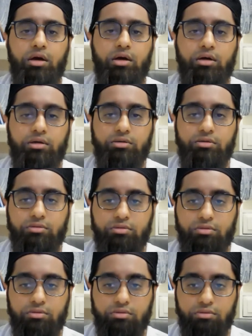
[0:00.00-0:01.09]

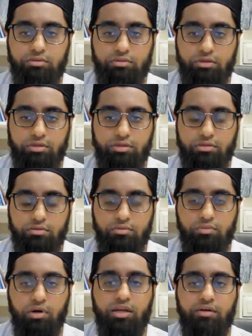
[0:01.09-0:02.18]
the
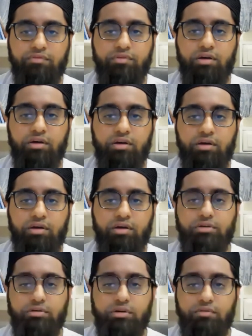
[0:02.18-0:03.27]
work of
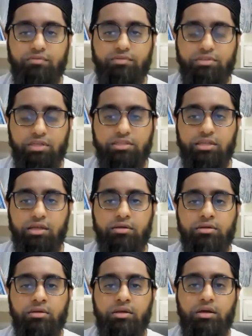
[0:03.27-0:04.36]
silsila,